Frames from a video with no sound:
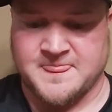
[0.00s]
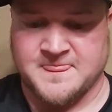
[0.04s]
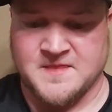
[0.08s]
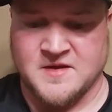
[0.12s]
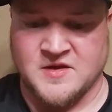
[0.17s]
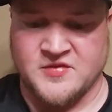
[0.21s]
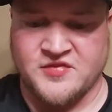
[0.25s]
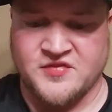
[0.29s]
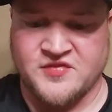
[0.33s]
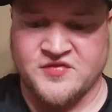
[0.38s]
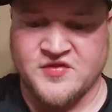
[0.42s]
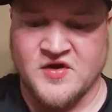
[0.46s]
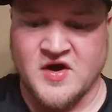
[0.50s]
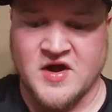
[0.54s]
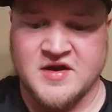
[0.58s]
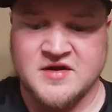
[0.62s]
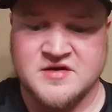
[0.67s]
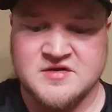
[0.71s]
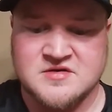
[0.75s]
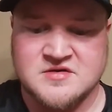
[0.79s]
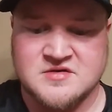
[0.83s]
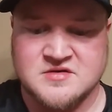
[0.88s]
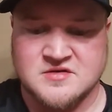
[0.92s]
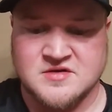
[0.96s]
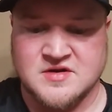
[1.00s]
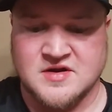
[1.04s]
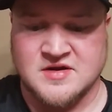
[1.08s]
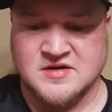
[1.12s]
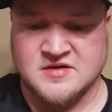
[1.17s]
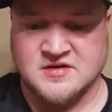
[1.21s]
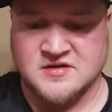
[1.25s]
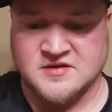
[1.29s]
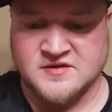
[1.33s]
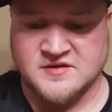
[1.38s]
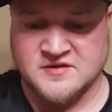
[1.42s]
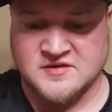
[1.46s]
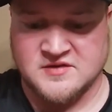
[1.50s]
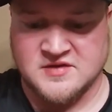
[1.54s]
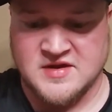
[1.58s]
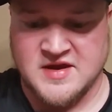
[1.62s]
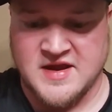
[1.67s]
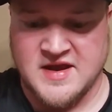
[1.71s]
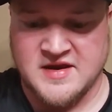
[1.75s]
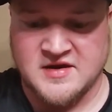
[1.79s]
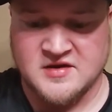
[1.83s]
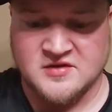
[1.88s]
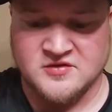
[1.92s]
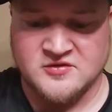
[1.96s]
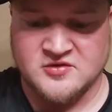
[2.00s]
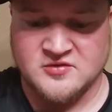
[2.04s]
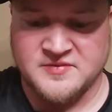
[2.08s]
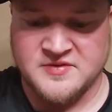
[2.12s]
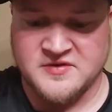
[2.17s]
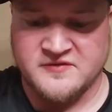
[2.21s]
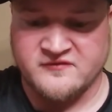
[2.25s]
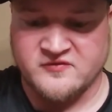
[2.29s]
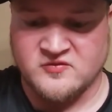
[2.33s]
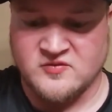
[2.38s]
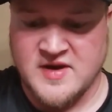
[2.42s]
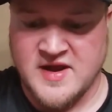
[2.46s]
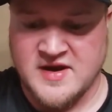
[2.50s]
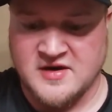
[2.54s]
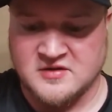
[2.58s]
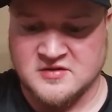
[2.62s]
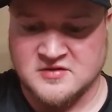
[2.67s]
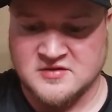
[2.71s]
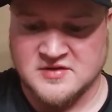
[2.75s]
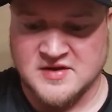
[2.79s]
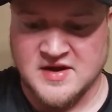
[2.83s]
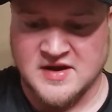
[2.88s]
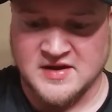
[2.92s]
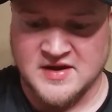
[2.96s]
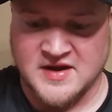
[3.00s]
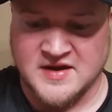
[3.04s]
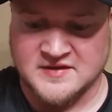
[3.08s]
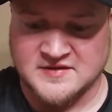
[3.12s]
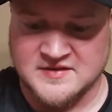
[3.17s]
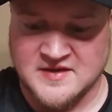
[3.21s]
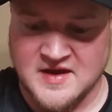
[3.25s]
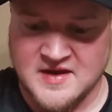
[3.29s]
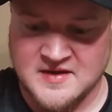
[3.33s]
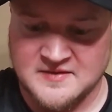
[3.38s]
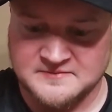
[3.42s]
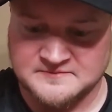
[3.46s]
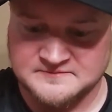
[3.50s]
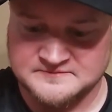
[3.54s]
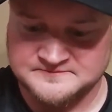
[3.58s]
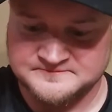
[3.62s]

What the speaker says: thud and a little bit of a rattle. I like that.